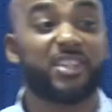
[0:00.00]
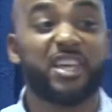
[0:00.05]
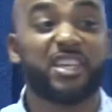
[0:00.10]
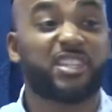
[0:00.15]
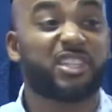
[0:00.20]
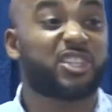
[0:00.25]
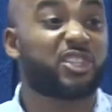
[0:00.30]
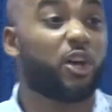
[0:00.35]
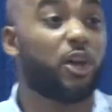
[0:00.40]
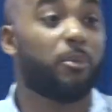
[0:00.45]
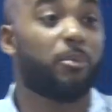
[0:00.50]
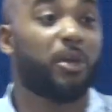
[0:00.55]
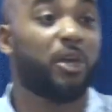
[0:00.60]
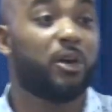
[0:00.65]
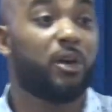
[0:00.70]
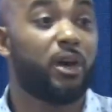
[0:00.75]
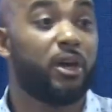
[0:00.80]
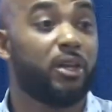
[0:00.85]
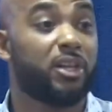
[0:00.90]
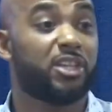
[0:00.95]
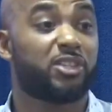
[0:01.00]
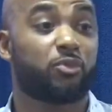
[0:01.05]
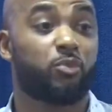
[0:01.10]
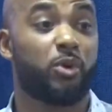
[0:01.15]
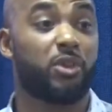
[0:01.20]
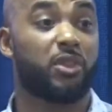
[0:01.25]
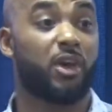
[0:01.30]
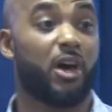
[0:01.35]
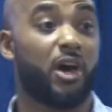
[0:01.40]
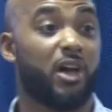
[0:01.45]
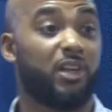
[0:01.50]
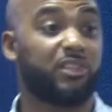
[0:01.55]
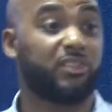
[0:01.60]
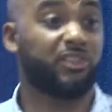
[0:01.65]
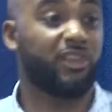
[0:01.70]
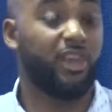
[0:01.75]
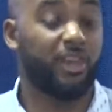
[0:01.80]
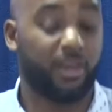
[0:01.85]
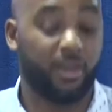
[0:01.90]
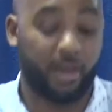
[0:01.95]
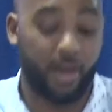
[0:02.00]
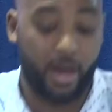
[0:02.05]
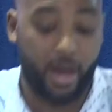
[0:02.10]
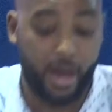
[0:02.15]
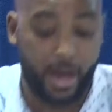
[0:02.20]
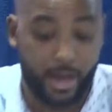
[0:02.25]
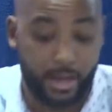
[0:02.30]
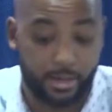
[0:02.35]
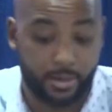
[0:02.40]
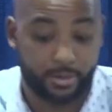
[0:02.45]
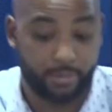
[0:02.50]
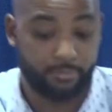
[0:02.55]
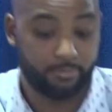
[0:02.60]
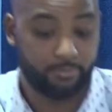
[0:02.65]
It's just going to be goodness with us and God.